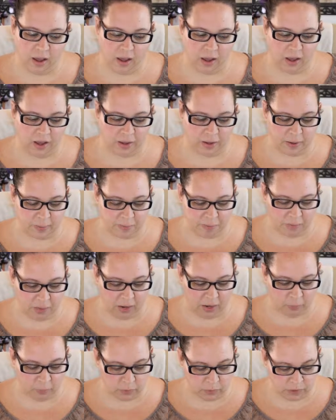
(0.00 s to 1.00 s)

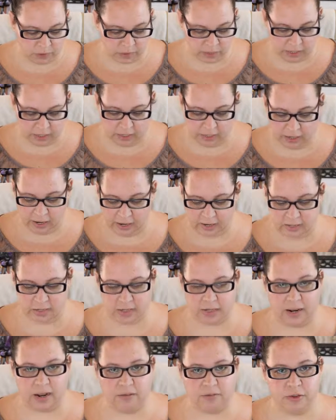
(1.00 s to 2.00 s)
I will say I
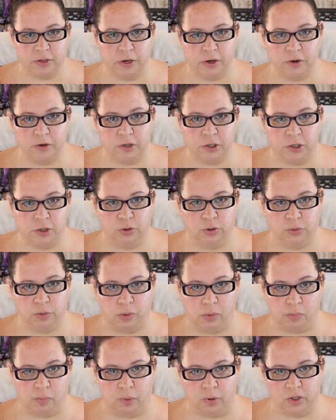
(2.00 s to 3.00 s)
did have to go
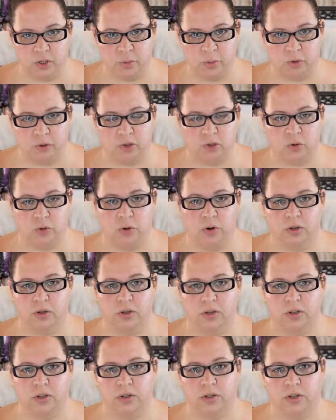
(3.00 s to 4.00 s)
to multiple
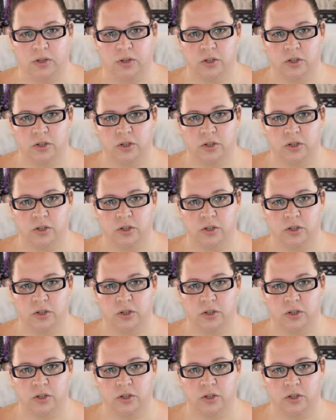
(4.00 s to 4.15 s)
stores